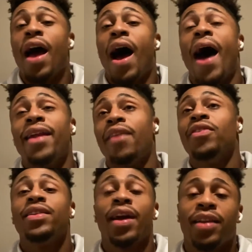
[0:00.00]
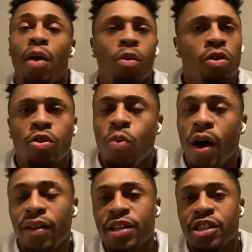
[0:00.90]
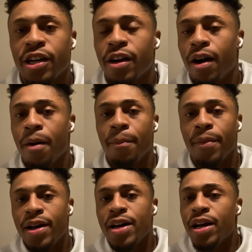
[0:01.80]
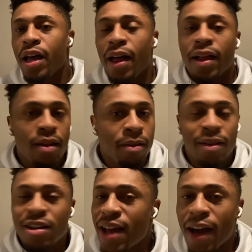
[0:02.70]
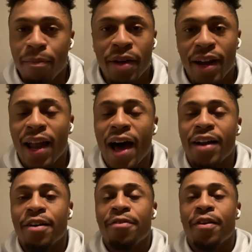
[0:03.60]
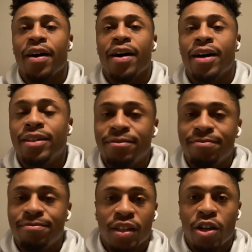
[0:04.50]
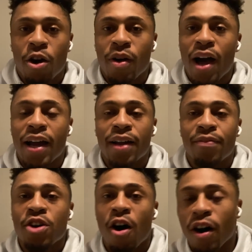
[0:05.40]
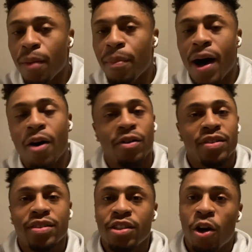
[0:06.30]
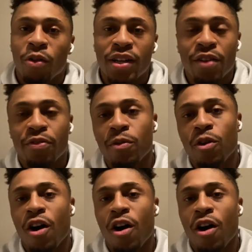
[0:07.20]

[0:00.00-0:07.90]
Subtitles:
Yeah, I definitely think that we'll do well this year. There's not been a lot of, you know, kind of talk about, you know, the different